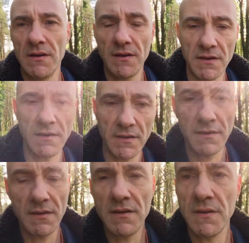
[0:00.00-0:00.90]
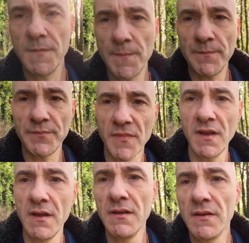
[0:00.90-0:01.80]

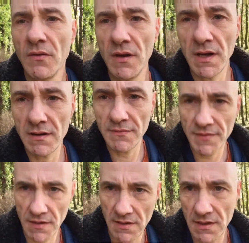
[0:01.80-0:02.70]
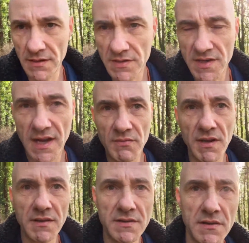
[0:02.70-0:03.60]
I'm going to have a little scout
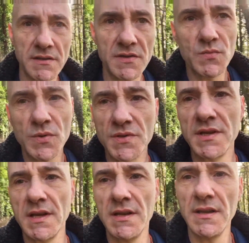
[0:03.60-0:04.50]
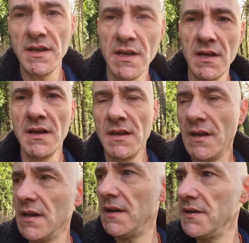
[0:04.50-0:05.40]
into this woods again
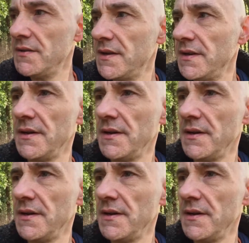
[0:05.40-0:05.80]
and